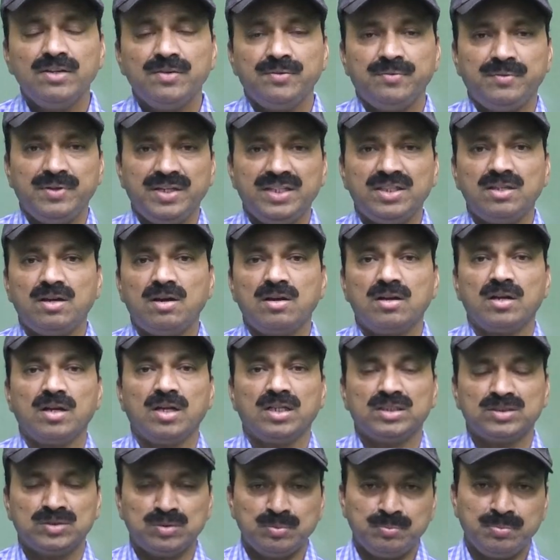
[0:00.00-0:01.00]

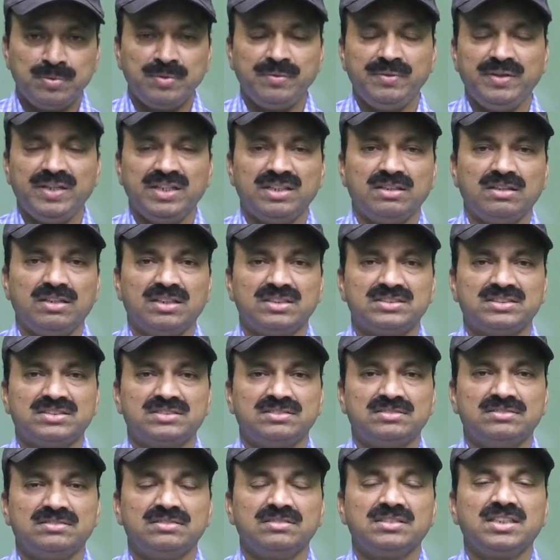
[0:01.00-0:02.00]
Vedangas,
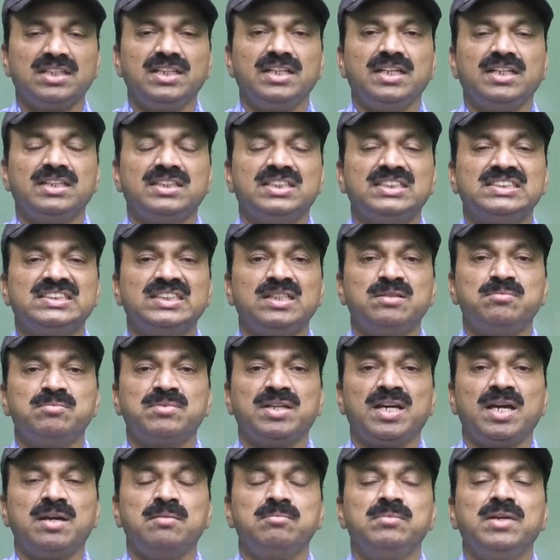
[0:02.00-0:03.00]
Upavedas, okay, at the same
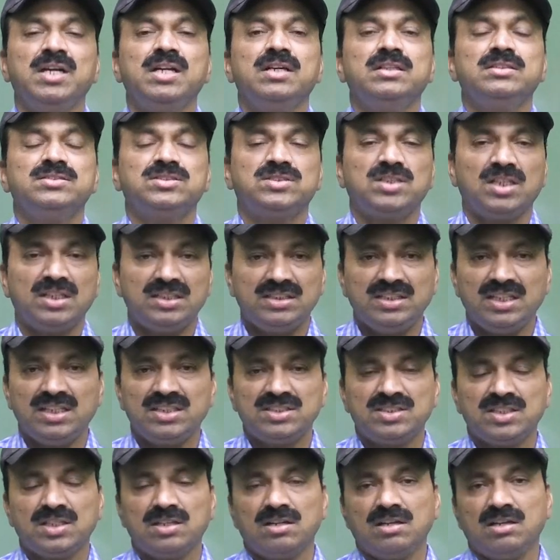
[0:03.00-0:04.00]
time,
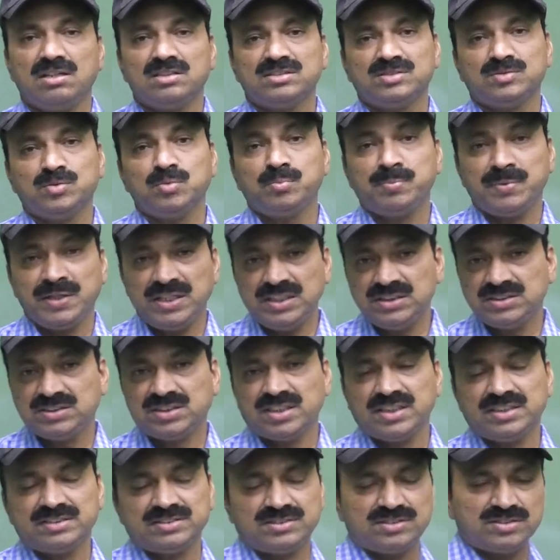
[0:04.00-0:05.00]
Shaddarshanas,
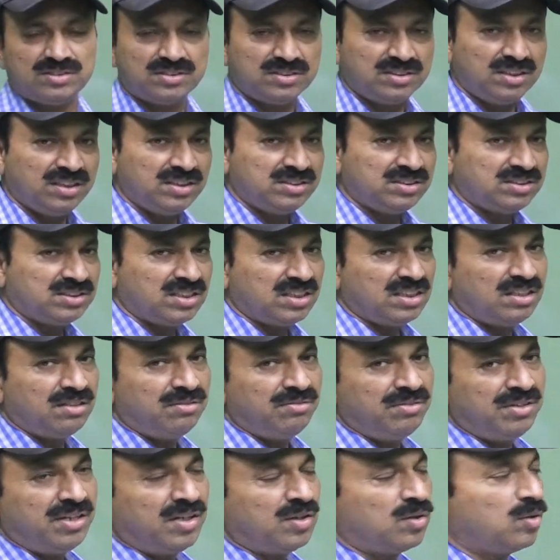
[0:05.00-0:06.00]
Upanishads, each and
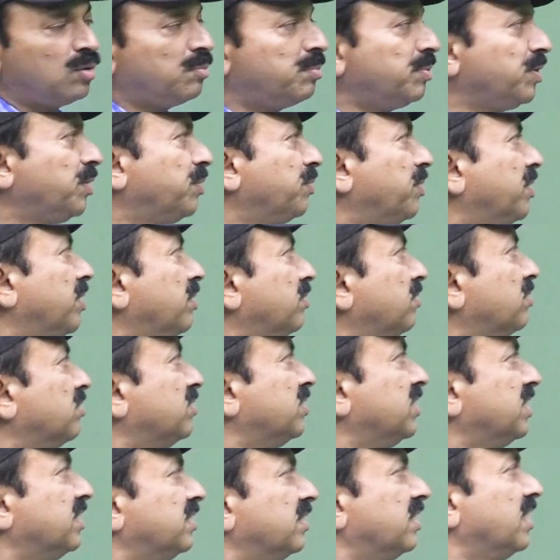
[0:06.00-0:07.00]
every topic we have to
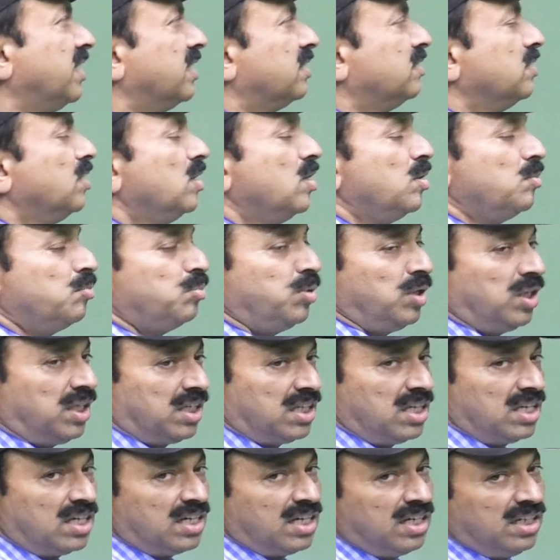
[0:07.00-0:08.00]
see in that.
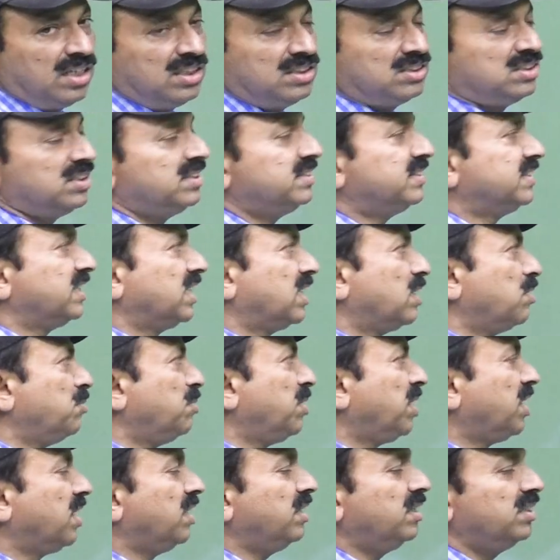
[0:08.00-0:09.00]
Political conditions,
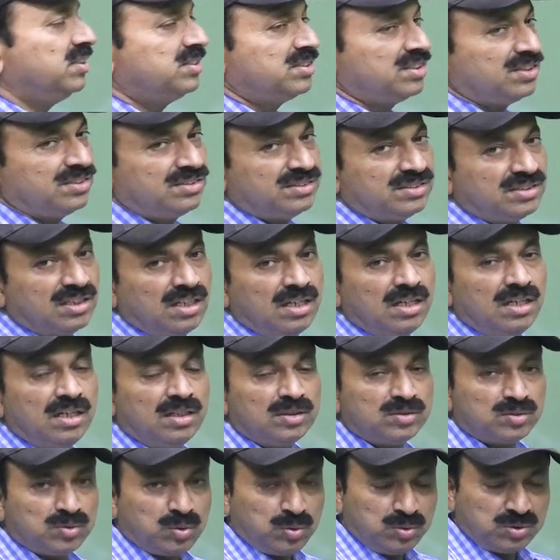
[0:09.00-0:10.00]
economic conditions,
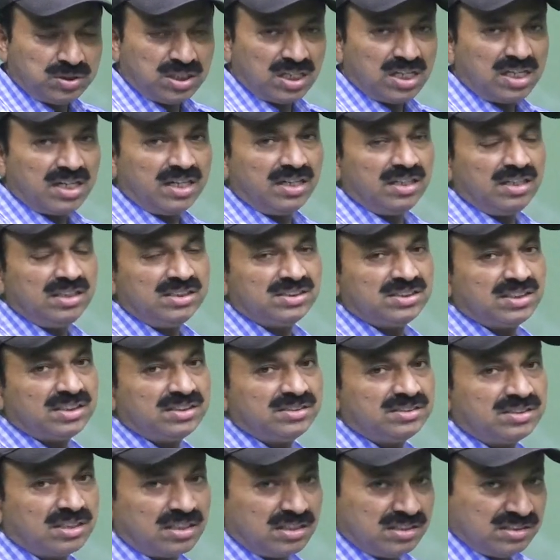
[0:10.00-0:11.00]
social
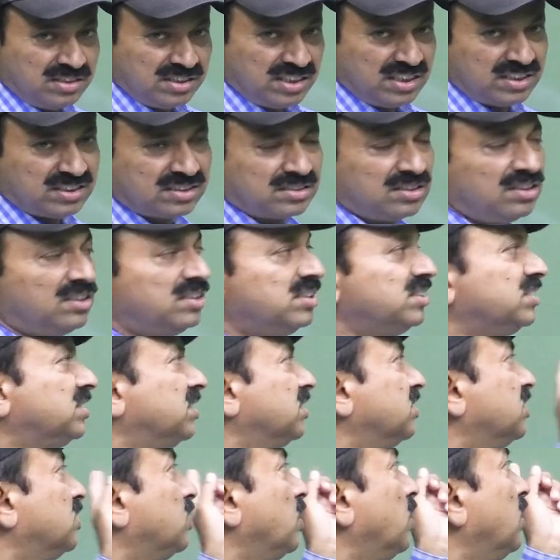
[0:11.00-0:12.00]
conditions, religious
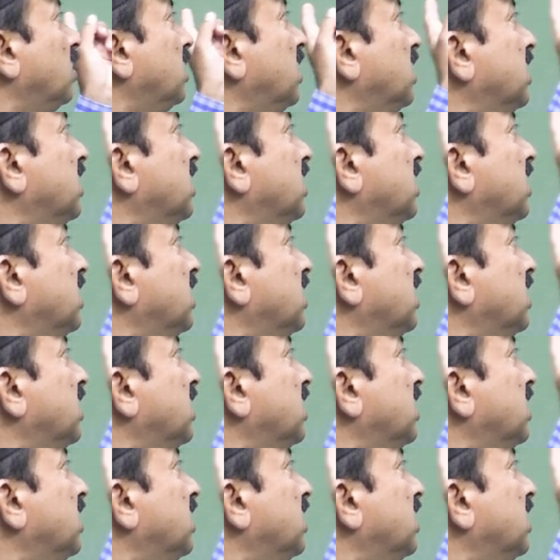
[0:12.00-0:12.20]
conditions, all